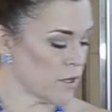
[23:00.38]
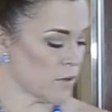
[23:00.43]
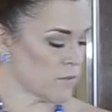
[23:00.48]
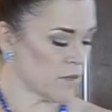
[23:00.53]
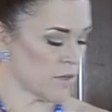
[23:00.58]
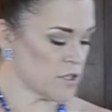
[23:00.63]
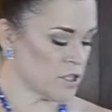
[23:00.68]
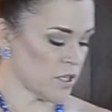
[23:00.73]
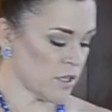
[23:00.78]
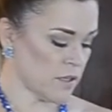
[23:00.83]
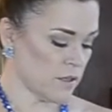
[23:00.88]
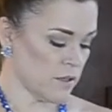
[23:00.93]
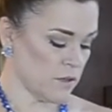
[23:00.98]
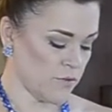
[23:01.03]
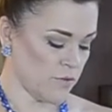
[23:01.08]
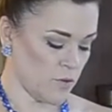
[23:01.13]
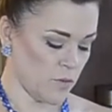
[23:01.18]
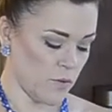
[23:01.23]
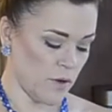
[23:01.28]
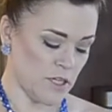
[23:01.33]
Beyond Meat Chicken.
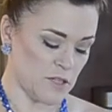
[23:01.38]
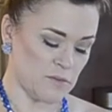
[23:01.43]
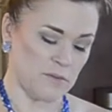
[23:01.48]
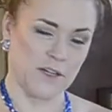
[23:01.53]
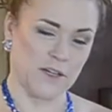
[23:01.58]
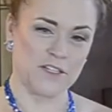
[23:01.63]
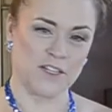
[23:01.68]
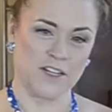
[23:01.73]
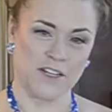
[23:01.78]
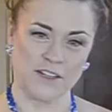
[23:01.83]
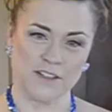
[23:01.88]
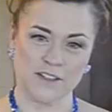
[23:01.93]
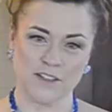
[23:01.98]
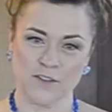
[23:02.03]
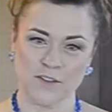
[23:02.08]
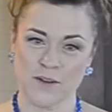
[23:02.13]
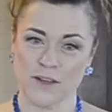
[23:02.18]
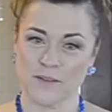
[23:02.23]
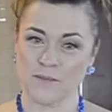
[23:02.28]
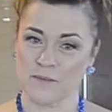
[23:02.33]
If you watch my channel, you
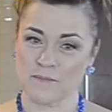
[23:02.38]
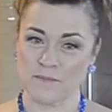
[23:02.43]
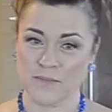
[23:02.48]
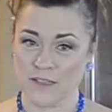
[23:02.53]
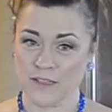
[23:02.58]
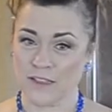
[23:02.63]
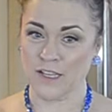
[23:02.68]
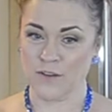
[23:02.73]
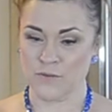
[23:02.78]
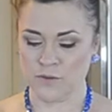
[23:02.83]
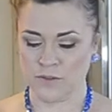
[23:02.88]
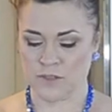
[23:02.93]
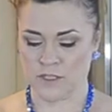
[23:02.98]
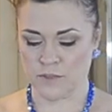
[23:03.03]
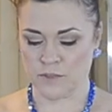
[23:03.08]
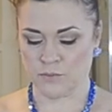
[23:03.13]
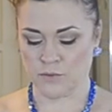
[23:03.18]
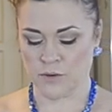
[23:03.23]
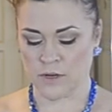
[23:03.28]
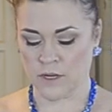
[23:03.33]
know I'm love with
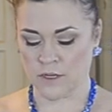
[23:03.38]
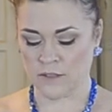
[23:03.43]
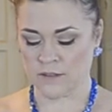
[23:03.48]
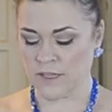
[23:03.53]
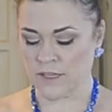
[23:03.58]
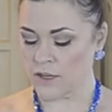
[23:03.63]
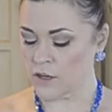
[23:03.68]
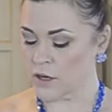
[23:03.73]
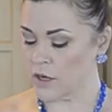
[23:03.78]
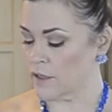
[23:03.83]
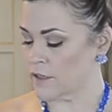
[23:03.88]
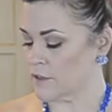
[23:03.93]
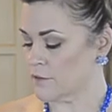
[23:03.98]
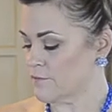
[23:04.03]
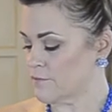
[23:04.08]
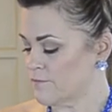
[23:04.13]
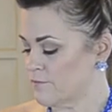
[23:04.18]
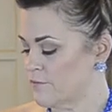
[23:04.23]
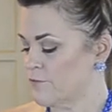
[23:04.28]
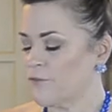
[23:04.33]
this product. They call it
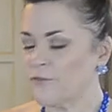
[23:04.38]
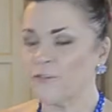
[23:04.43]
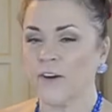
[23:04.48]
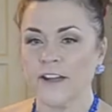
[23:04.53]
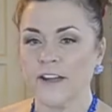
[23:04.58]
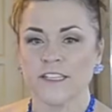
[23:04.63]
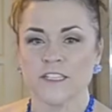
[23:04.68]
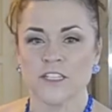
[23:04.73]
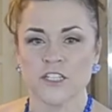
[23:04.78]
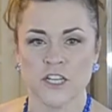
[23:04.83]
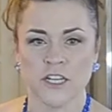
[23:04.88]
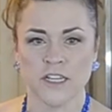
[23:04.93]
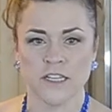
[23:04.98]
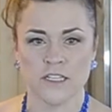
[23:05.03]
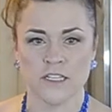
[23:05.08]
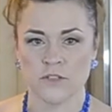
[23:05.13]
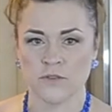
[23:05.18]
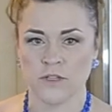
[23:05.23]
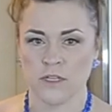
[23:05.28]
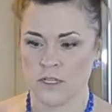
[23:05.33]
fucking
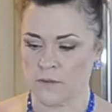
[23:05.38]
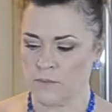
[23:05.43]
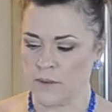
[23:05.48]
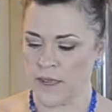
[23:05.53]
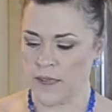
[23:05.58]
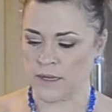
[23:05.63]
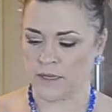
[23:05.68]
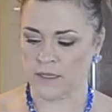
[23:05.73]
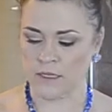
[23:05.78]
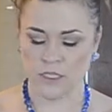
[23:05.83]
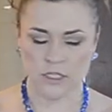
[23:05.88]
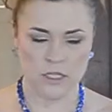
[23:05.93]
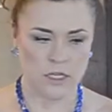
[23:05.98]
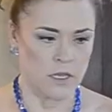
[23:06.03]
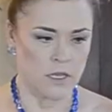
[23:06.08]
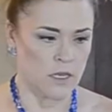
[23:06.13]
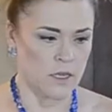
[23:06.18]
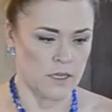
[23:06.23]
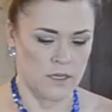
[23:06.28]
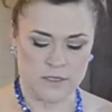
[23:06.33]
chickens right on the package.
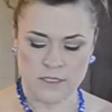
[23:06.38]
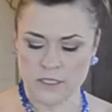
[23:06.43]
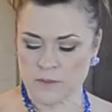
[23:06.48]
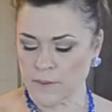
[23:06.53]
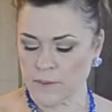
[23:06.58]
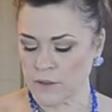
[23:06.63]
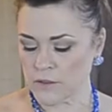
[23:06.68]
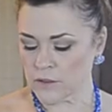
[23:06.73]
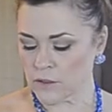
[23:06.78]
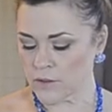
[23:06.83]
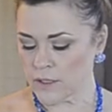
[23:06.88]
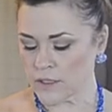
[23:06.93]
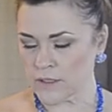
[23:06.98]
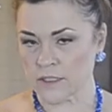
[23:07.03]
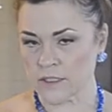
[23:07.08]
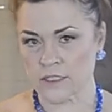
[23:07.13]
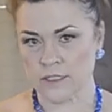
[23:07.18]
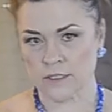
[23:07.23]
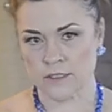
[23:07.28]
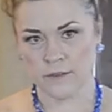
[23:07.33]
It's spelled
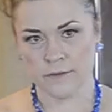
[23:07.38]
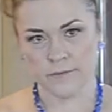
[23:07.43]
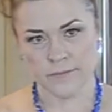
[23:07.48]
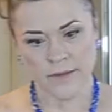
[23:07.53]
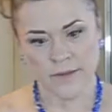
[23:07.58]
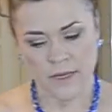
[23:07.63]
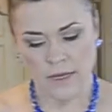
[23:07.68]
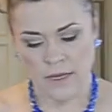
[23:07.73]
correctly, too.